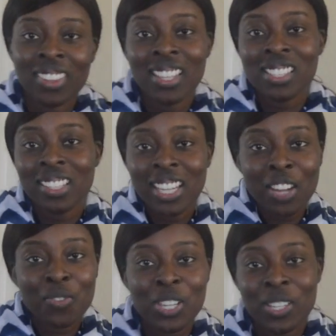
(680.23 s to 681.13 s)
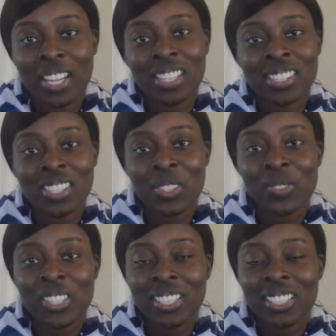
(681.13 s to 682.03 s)
That's all I have for you guys this
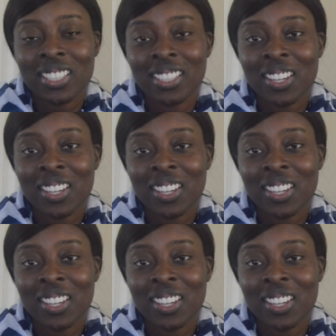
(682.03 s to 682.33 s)
week.